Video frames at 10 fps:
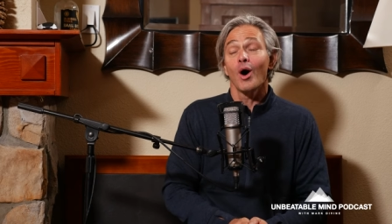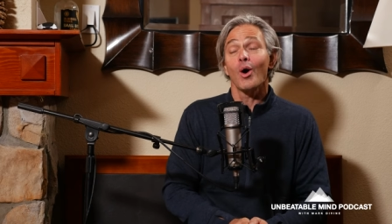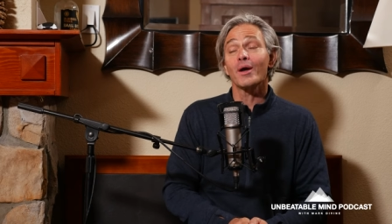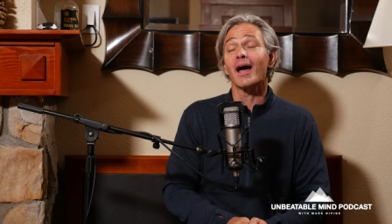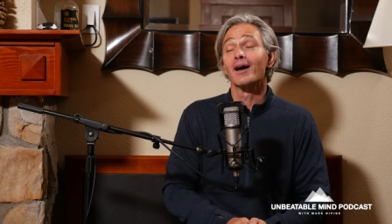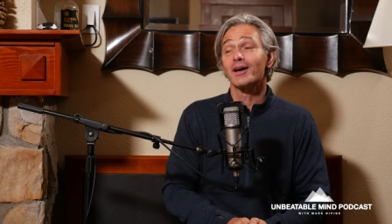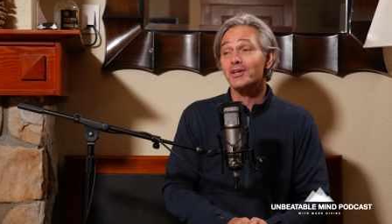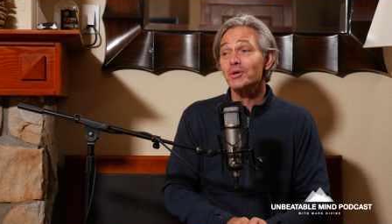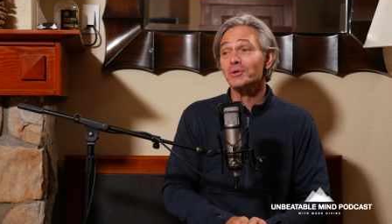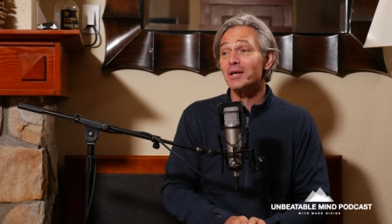oh yeah,"
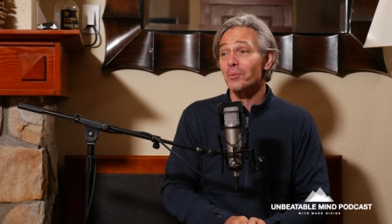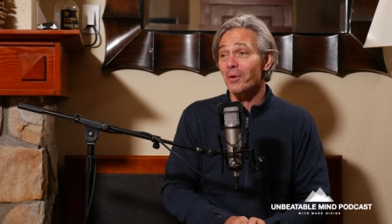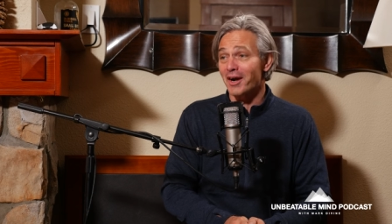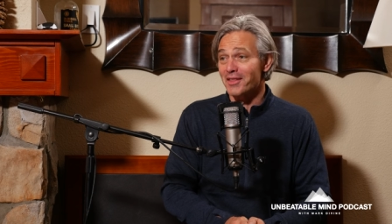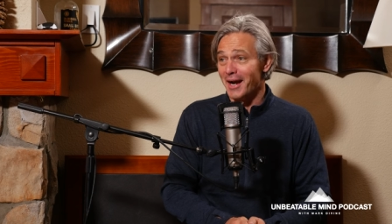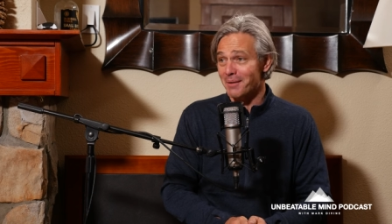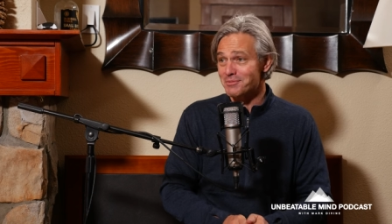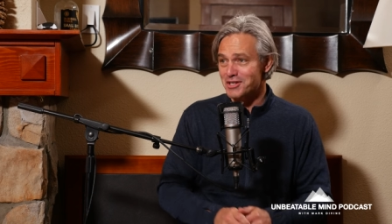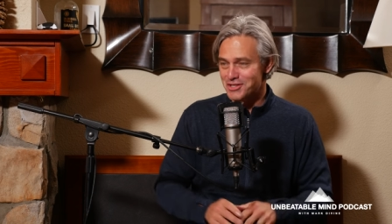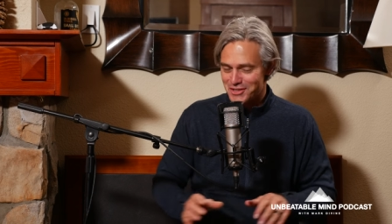acutely aware that I'm
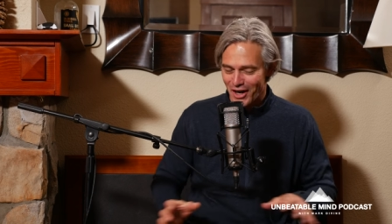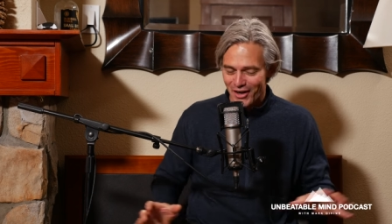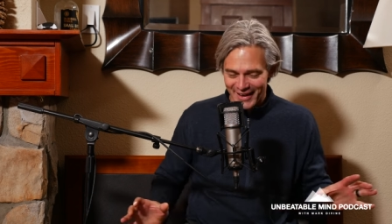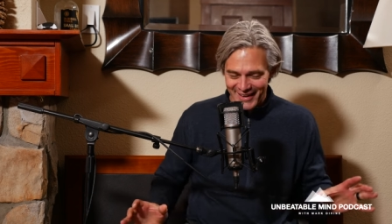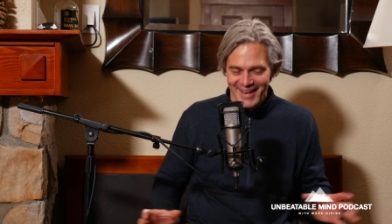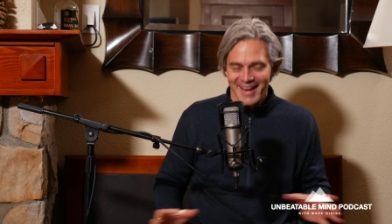just starting